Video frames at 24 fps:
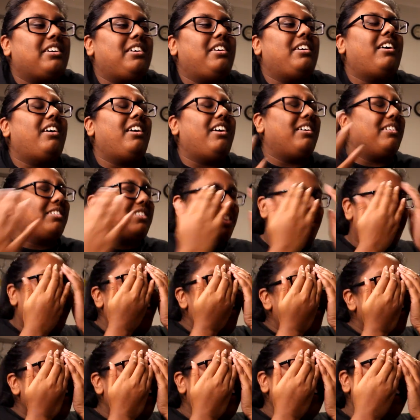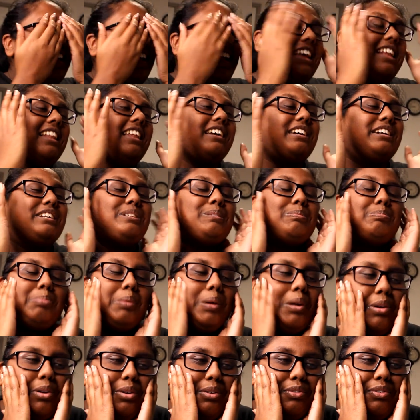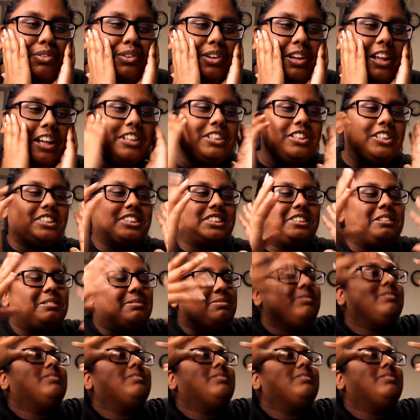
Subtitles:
oh God, like, it's beautiful, and just,